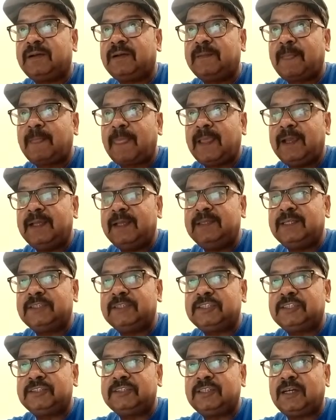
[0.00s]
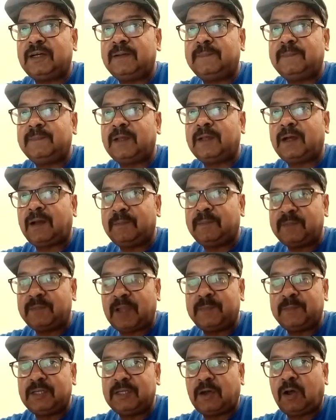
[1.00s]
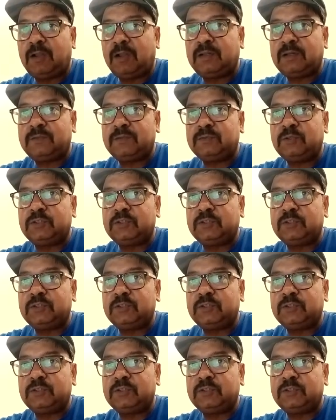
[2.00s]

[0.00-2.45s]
Indus is I mean, all those